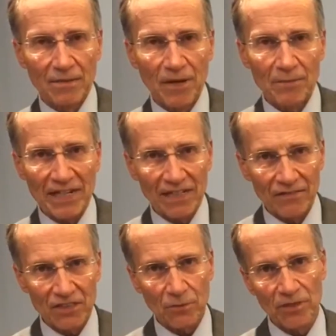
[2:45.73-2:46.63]
by making
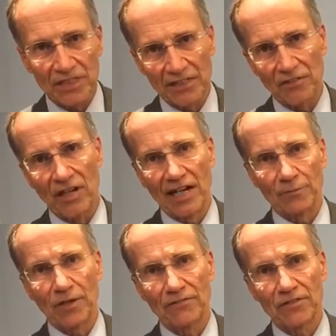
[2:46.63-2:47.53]
visible the underlying
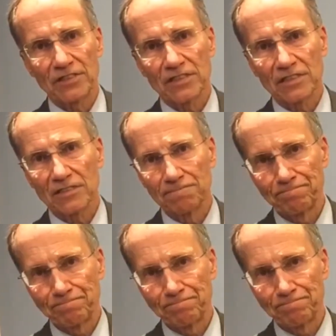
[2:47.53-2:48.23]
preferences.